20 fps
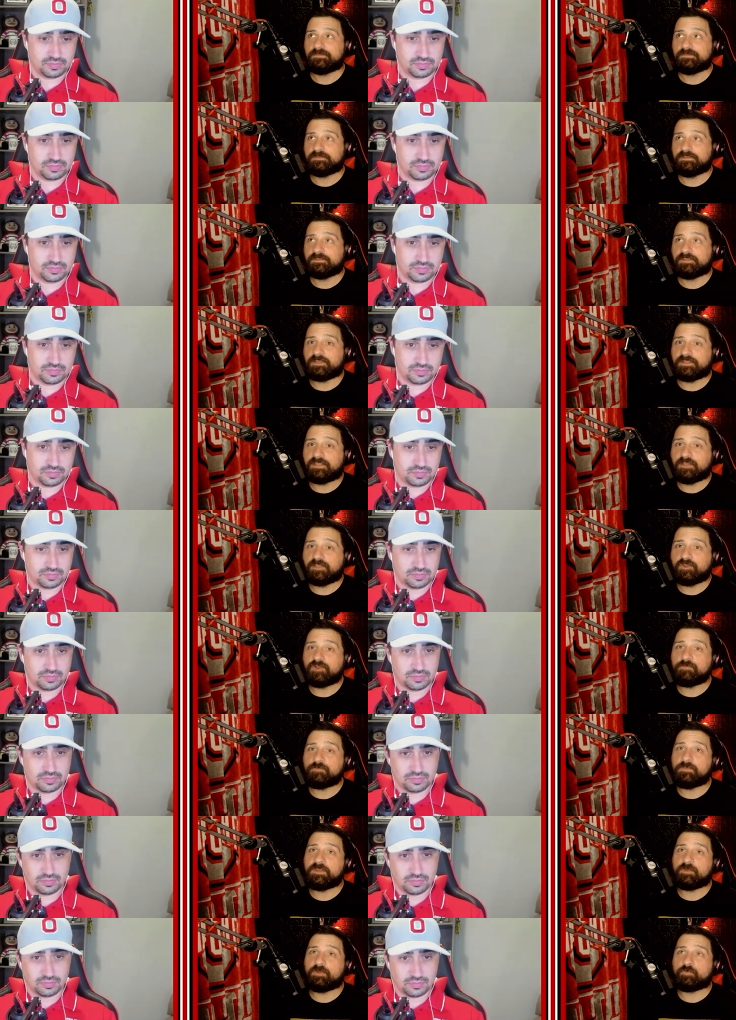Speaker 1: they they
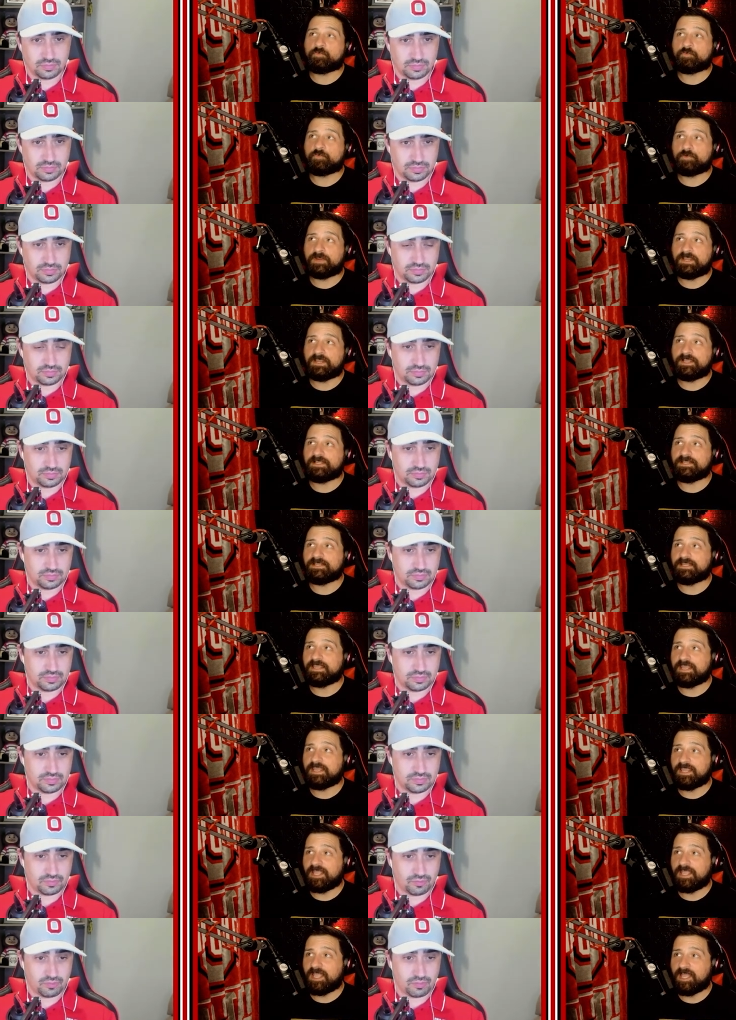could be a
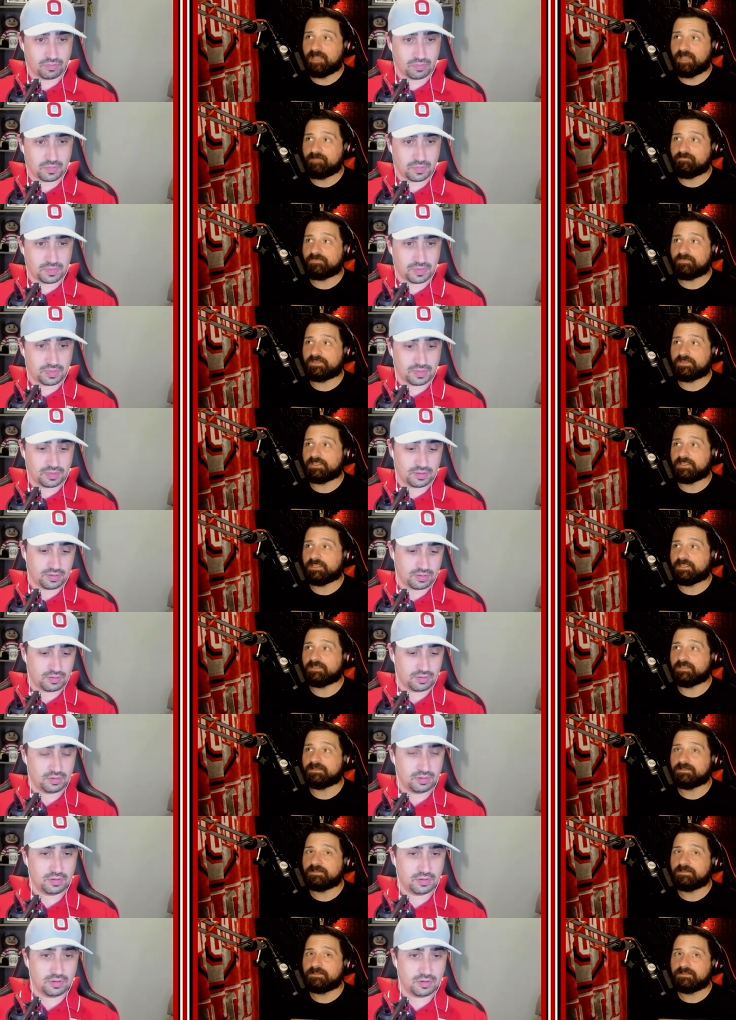really
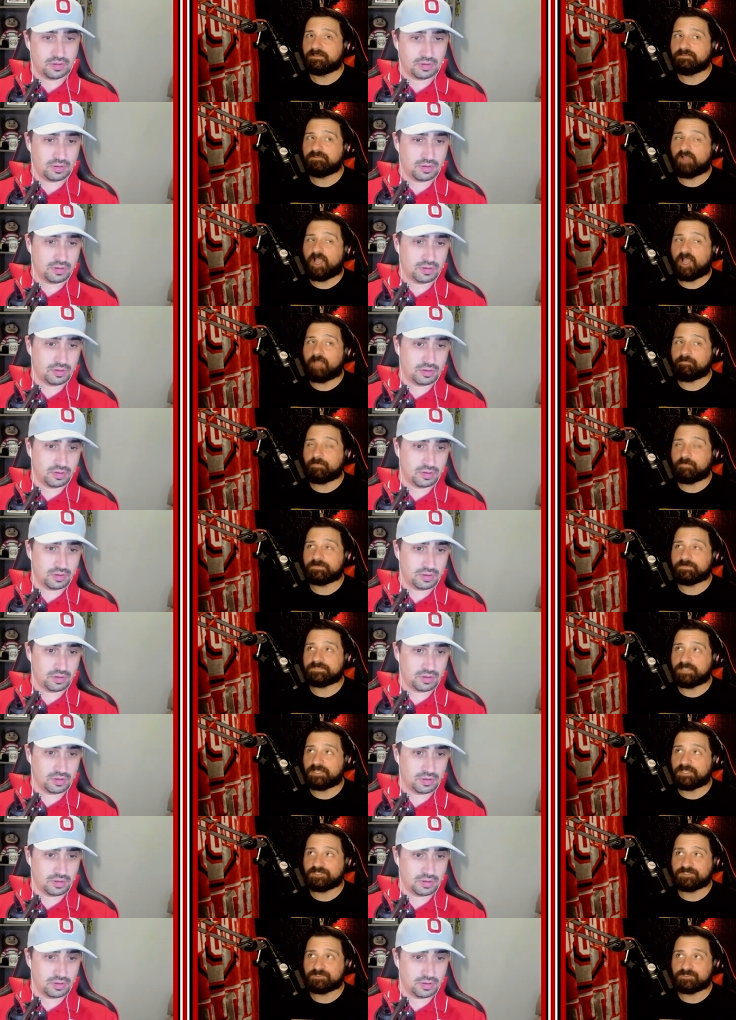heavy time of
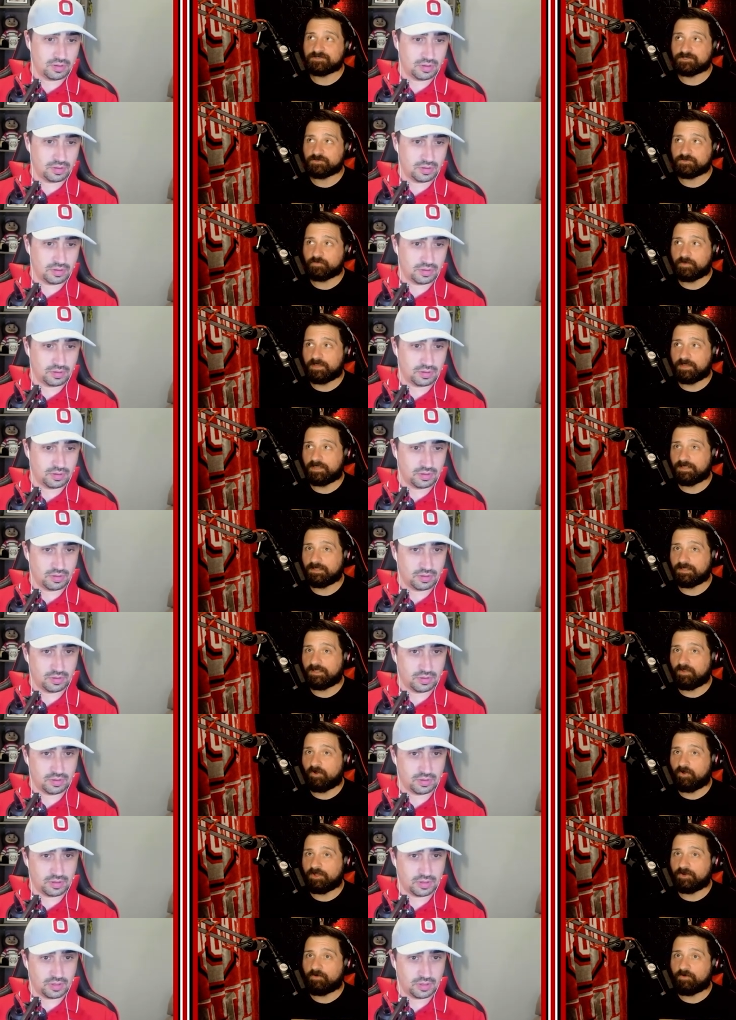possession swing
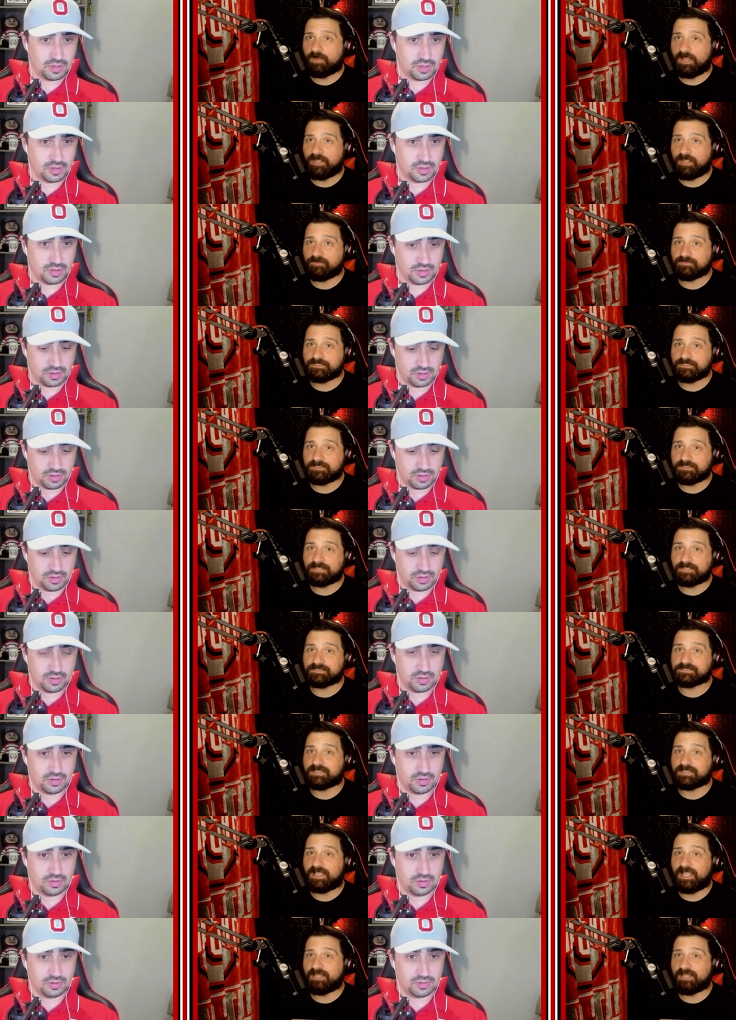on Ohio State
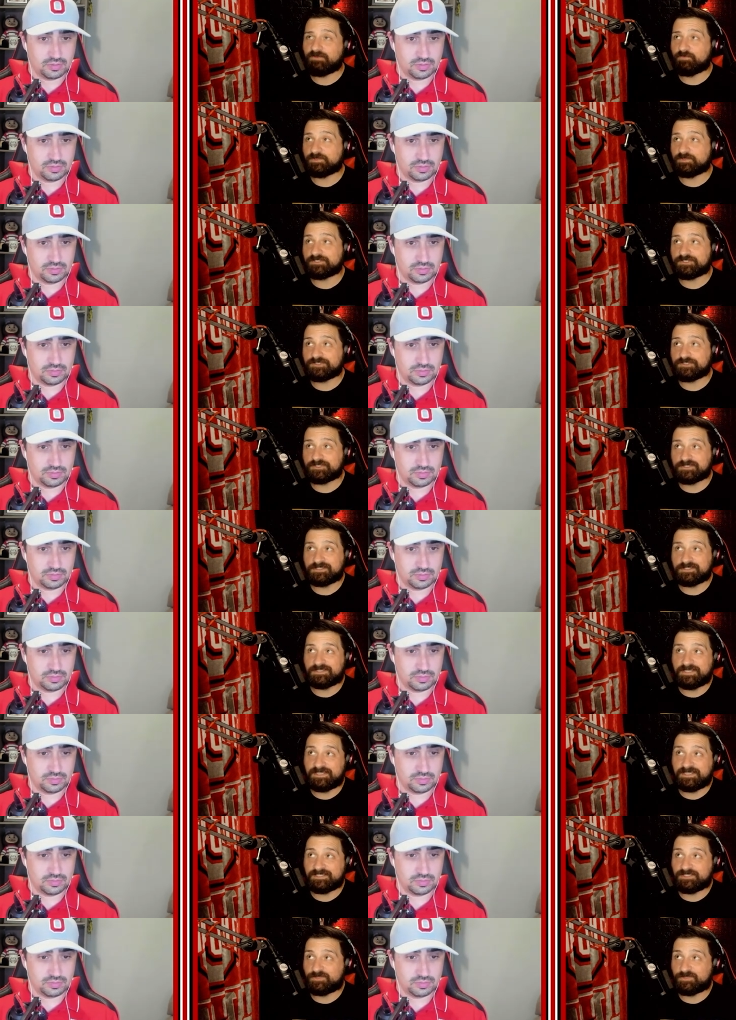side, which just
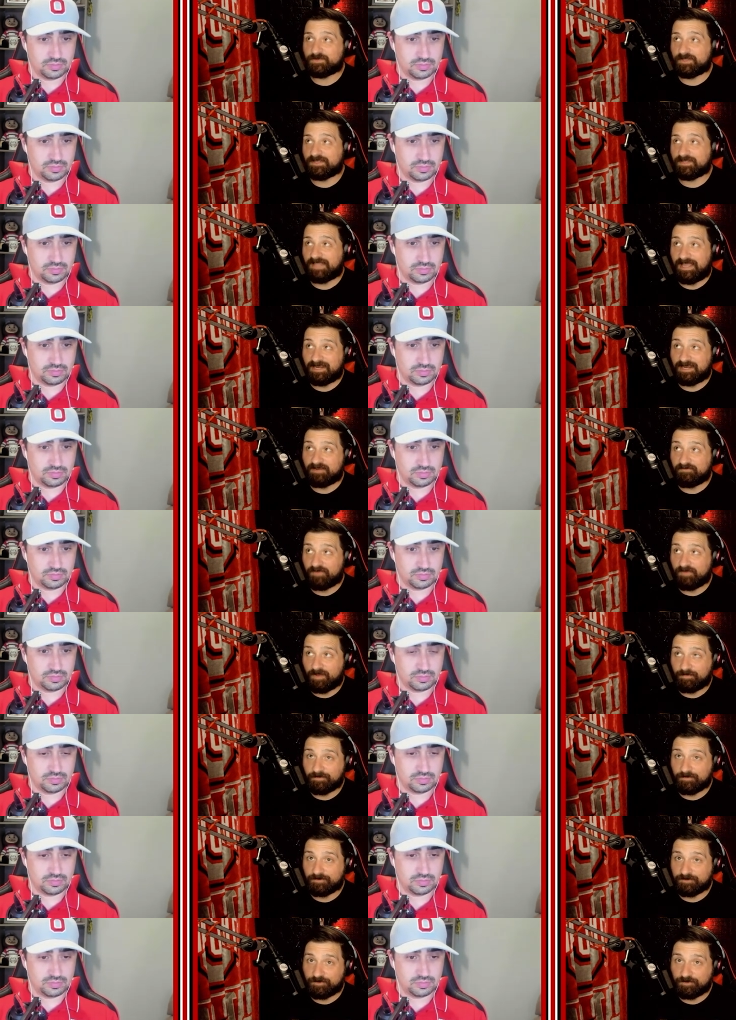leads to a lack of
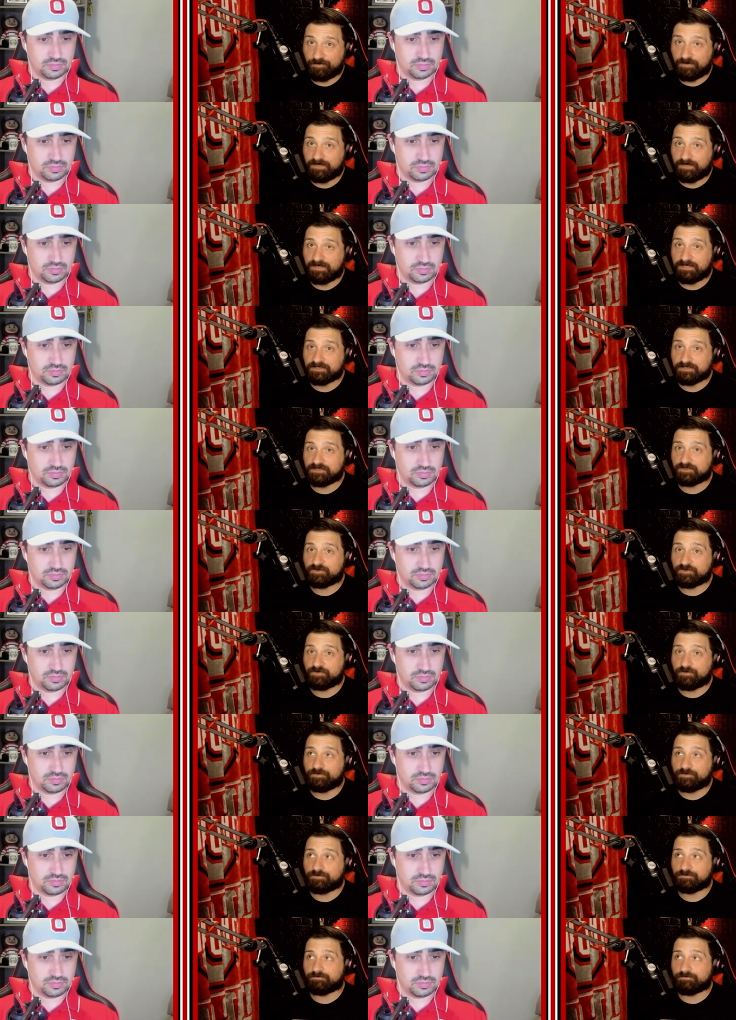opportunities
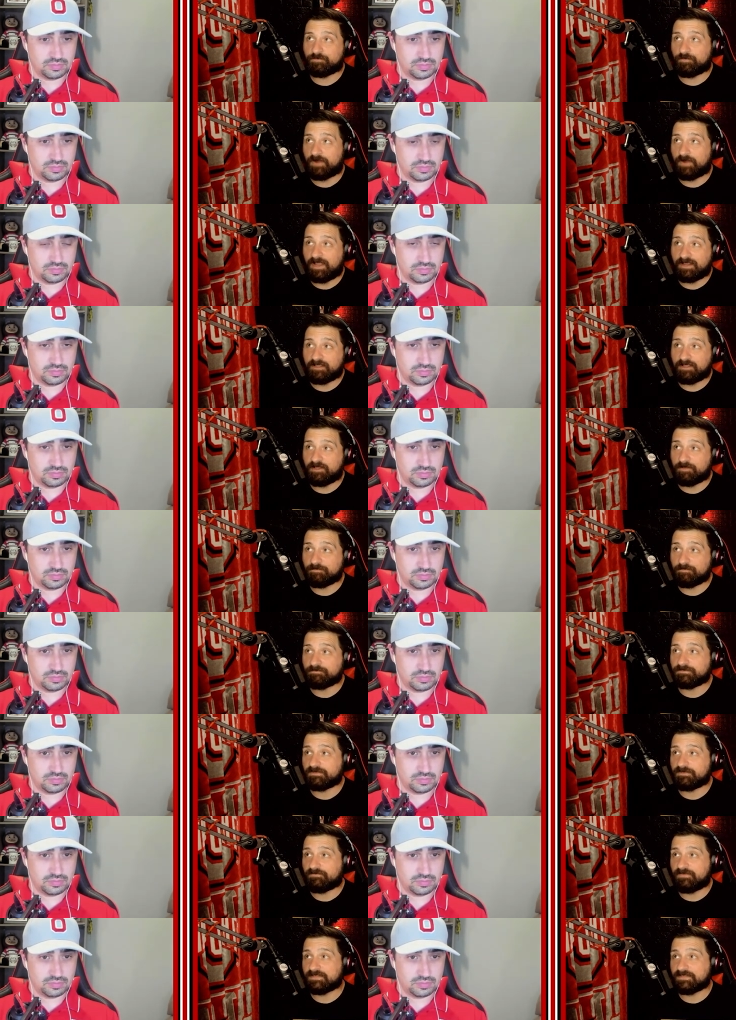to rack up
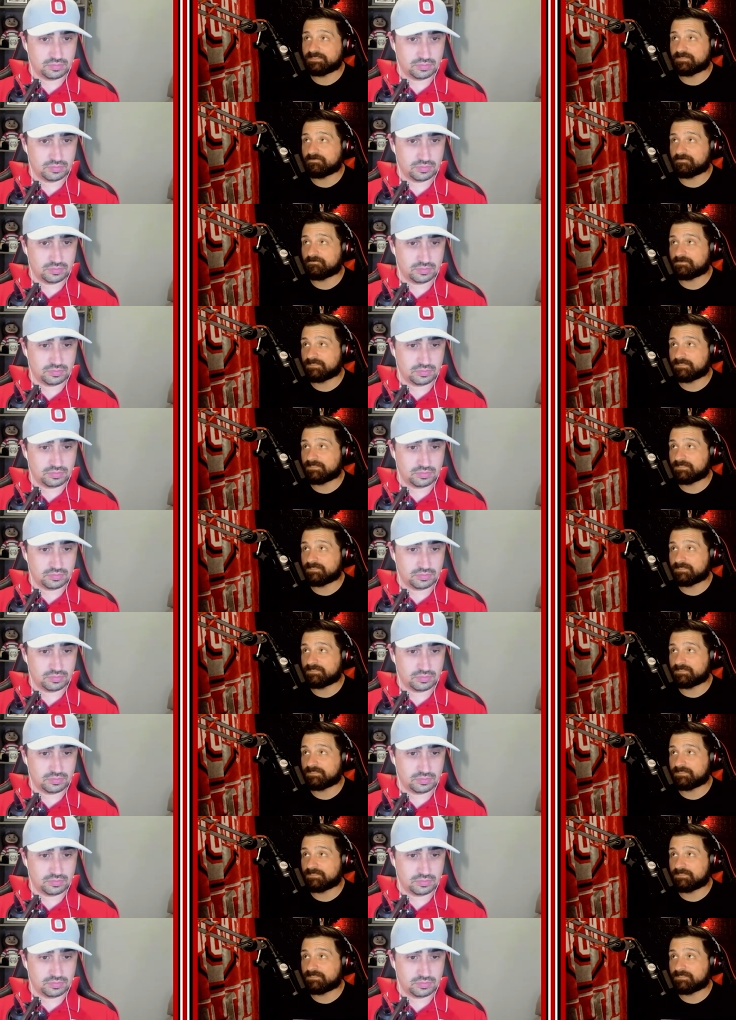defensive